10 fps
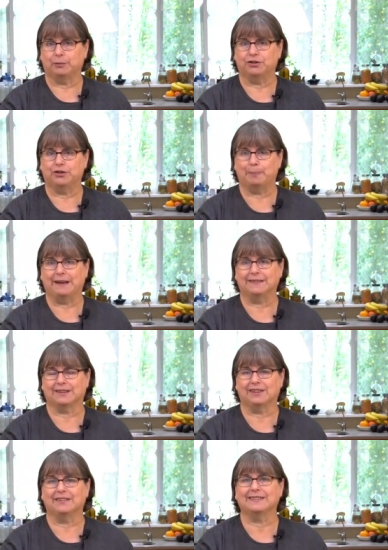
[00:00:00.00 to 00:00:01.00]
which is
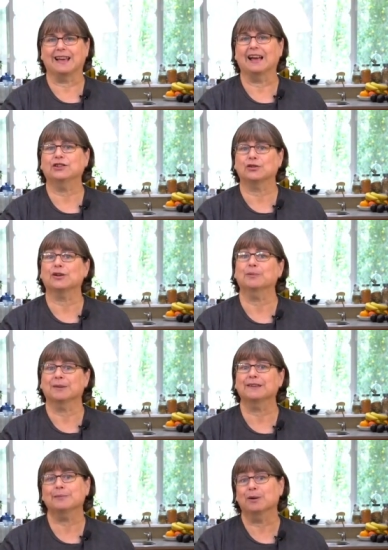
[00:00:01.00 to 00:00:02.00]
basically this ice
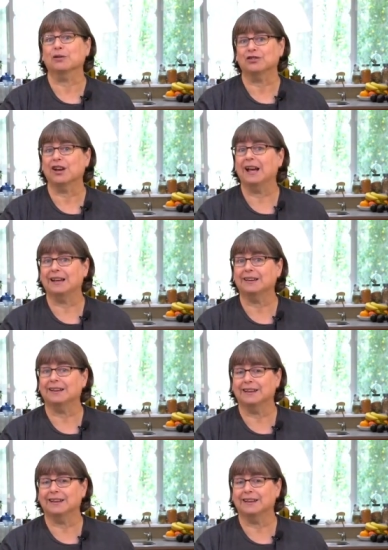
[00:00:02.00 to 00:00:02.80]
creamless milkshake